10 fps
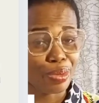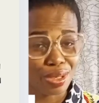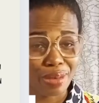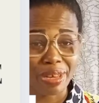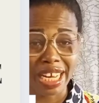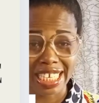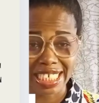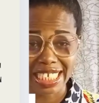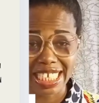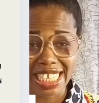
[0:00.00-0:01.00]
for post UTME
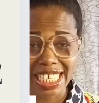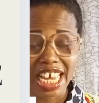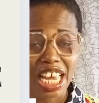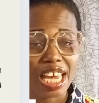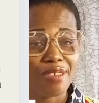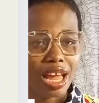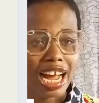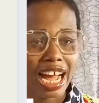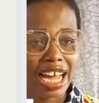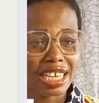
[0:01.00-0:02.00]
candidates.
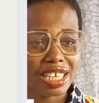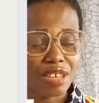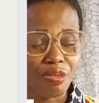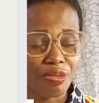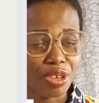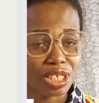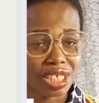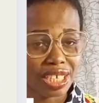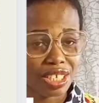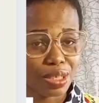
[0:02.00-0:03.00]
If you've not
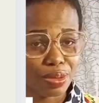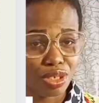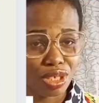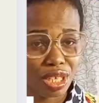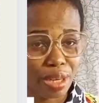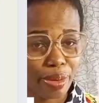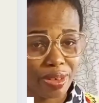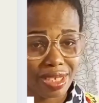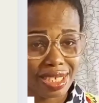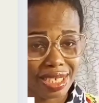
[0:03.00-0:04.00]
joined us, use the number
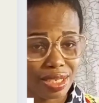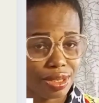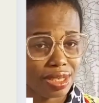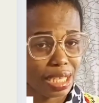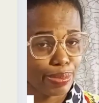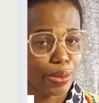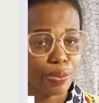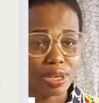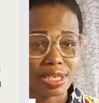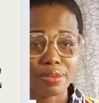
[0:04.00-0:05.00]
on the screen to send me a
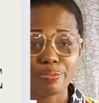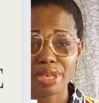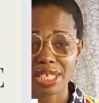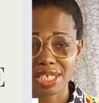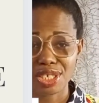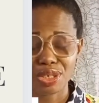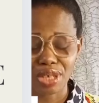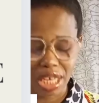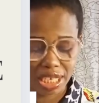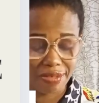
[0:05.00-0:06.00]
WhatsApp message.
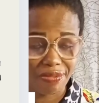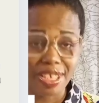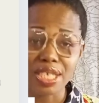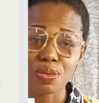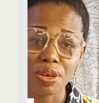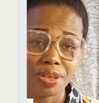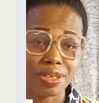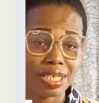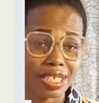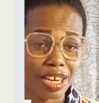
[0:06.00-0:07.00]
Okay, the fee is
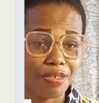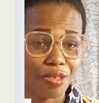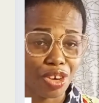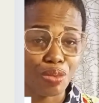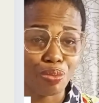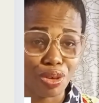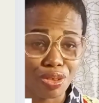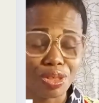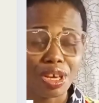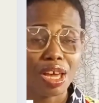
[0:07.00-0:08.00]
1,000 naira for a
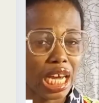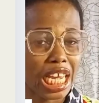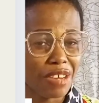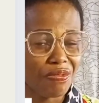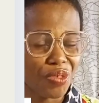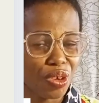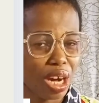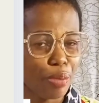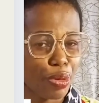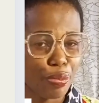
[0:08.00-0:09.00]
month. If you
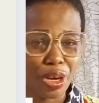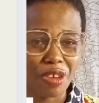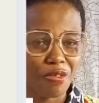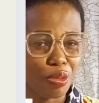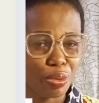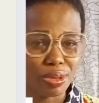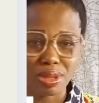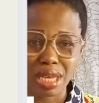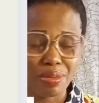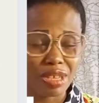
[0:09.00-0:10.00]
are preparing for
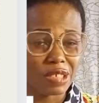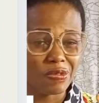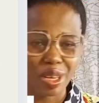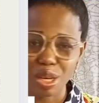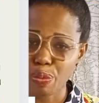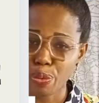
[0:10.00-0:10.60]
post UTME, it's very